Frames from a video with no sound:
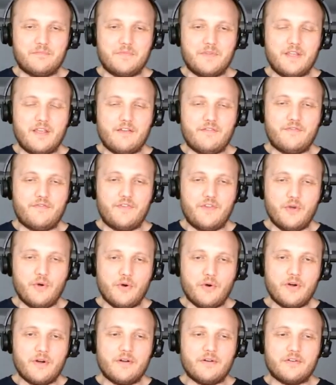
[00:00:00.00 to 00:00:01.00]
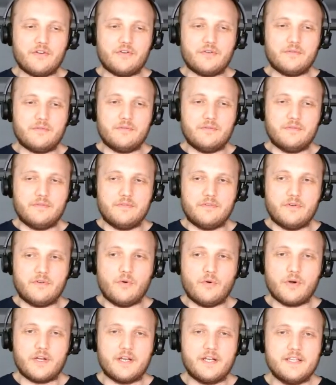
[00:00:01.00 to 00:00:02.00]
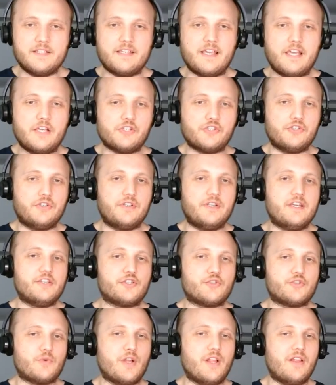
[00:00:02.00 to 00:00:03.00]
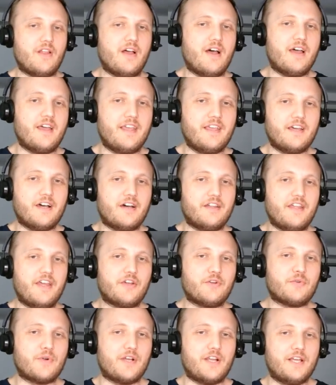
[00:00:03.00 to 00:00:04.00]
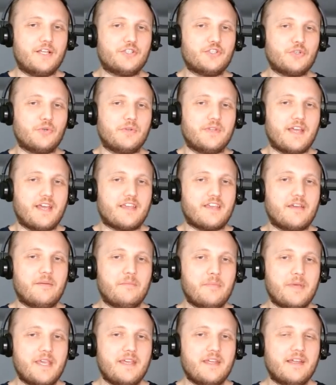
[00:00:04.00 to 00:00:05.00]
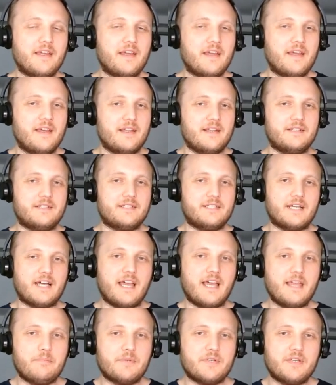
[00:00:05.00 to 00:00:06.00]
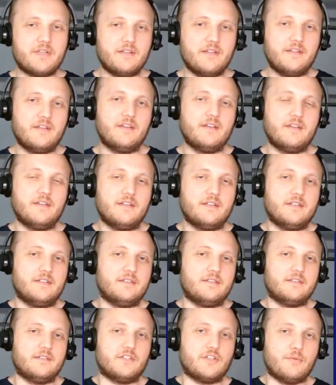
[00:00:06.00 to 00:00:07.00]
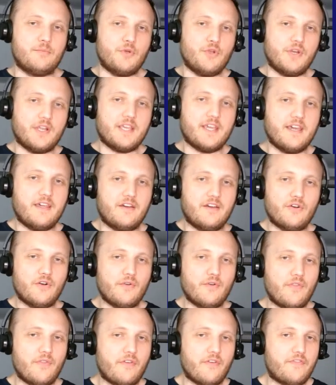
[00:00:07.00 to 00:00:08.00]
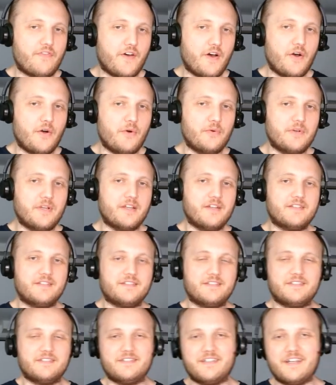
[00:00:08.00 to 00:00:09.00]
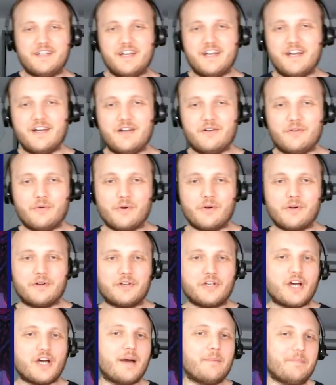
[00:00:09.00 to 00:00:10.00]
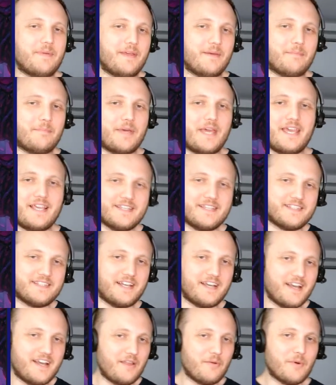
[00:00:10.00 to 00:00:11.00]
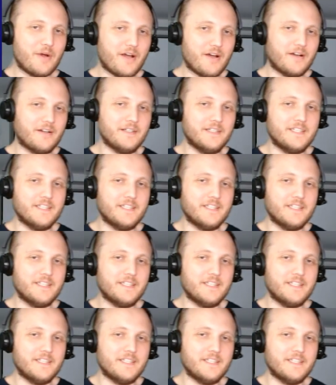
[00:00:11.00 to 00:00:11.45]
if your organization is relying on a credential that can be typed, communicated over the phone, or copy and paste it anywhere,